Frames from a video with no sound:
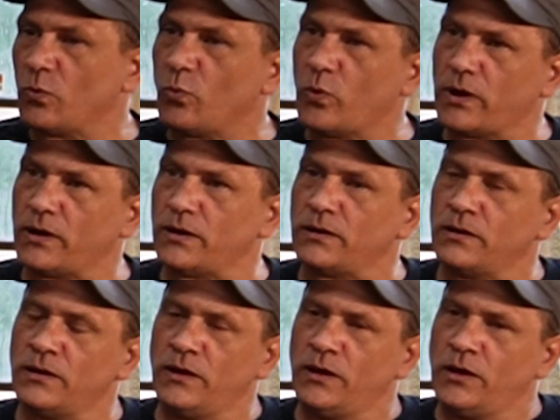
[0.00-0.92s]
When
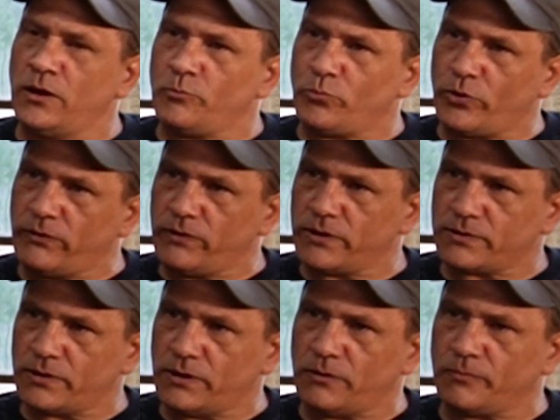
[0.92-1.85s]

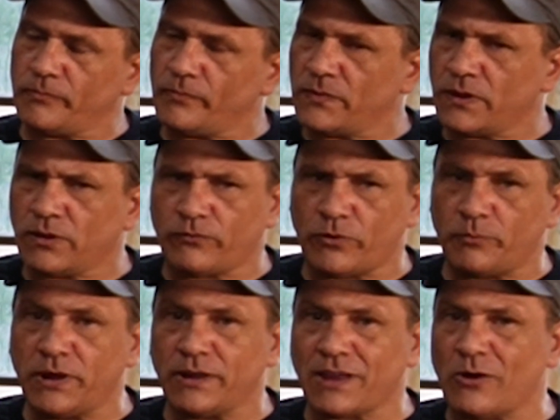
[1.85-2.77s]
previously, for
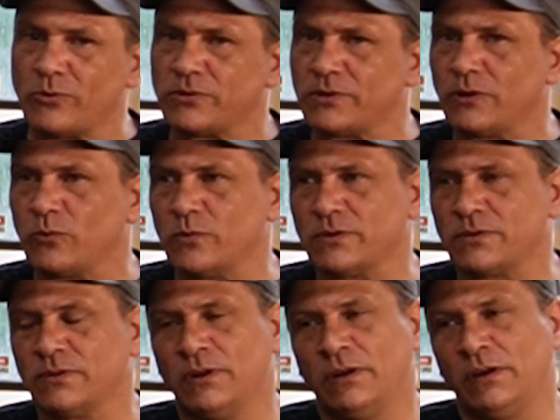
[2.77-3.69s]
me, counseling
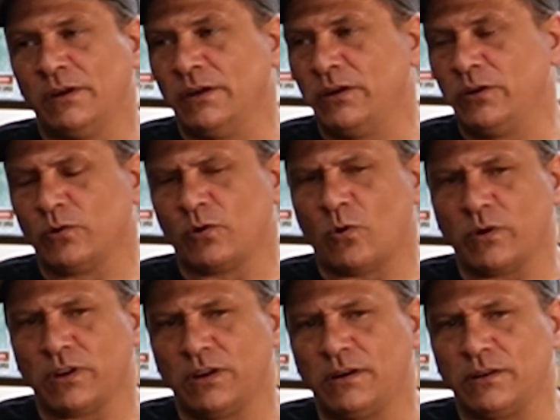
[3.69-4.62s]
was, you know,
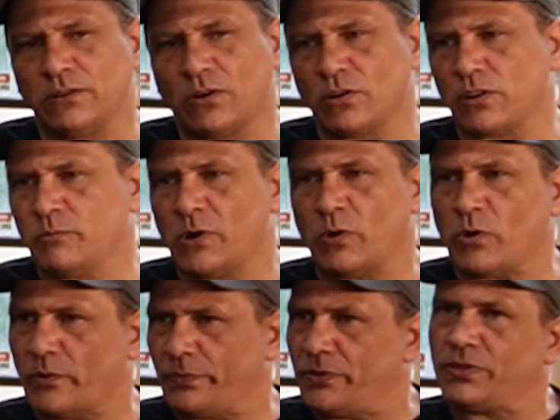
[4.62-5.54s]
going in and talking about
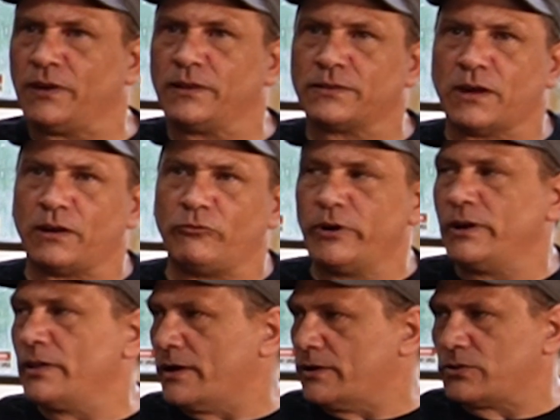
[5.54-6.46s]
things I had
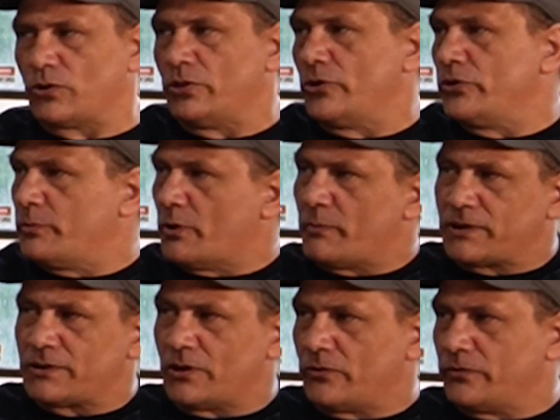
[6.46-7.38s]
realized or learned about
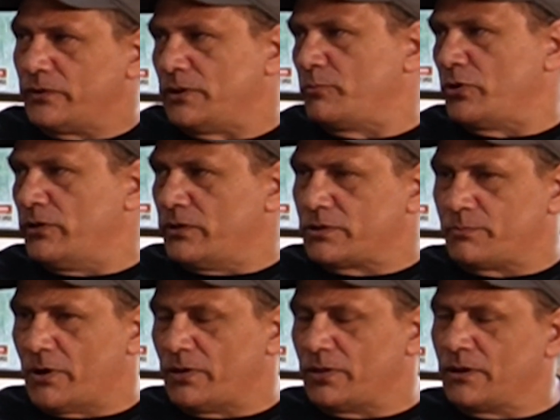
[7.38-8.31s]
myself in the previous
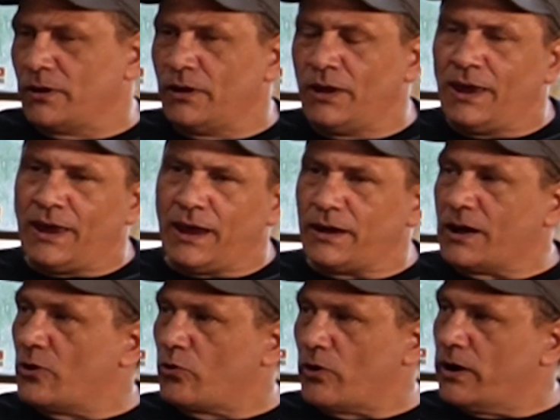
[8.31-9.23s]
month and
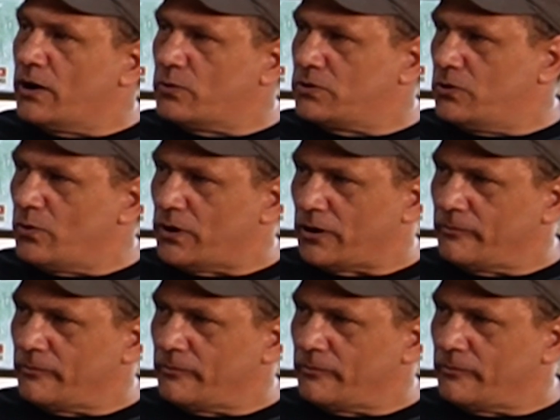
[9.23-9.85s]
how great I was doing.